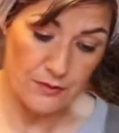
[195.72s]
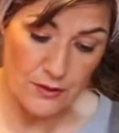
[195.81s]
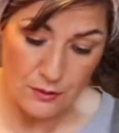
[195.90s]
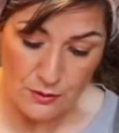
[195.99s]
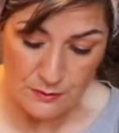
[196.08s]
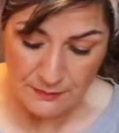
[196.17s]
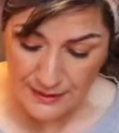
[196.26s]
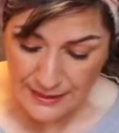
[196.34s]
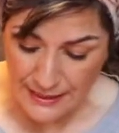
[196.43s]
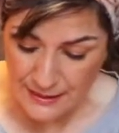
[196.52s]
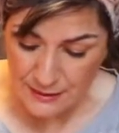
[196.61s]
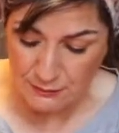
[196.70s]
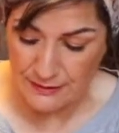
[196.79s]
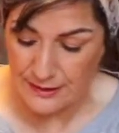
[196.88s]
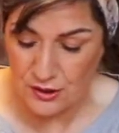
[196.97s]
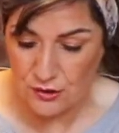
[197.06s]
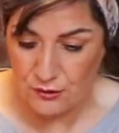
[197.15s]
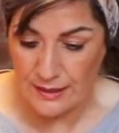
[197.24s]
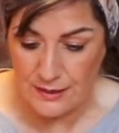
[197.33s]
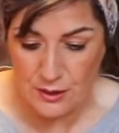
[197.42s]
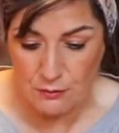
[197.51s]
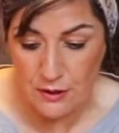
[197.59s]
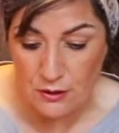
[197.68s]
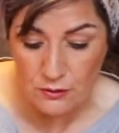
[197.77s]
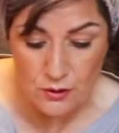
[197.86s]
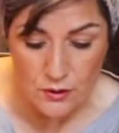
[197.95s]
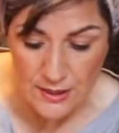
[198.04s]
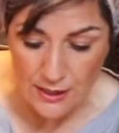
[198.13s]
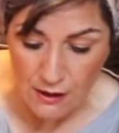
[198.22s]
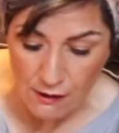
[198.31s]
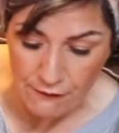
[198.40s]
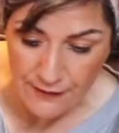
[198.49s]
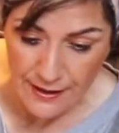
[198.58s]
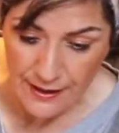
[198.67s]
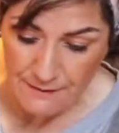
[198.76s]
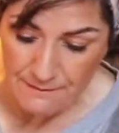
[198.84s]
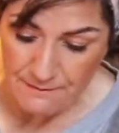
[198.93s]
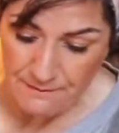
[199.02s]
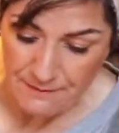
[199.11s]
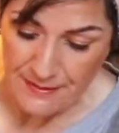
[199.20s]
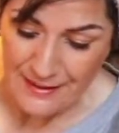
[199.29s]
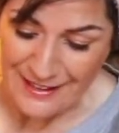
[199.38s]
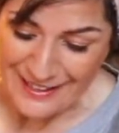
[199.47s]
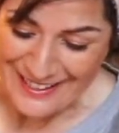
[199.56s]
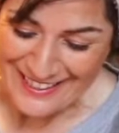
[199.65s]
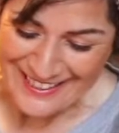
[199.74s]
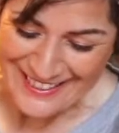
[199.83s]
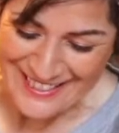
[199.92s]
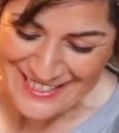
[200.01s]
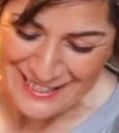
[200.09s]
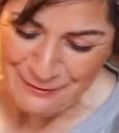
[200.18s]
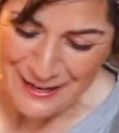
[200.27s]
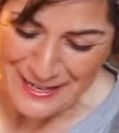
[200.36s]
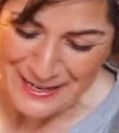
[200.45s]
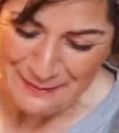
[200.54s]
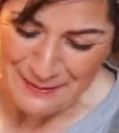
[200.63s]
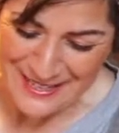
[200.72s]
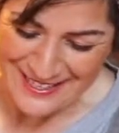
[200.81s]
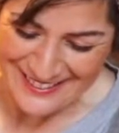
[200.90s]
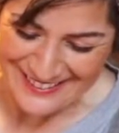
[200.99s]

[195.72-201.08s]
do something else with this string, so we're not cutting it off yet. You'll see why in a bit.